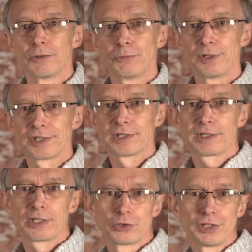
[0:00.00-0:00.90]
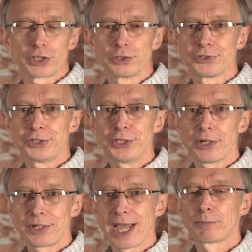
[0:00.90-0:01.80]
with a traditional
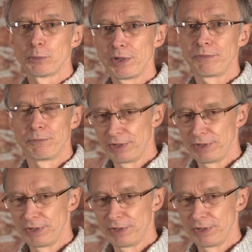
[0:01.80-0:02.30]
studio camera, with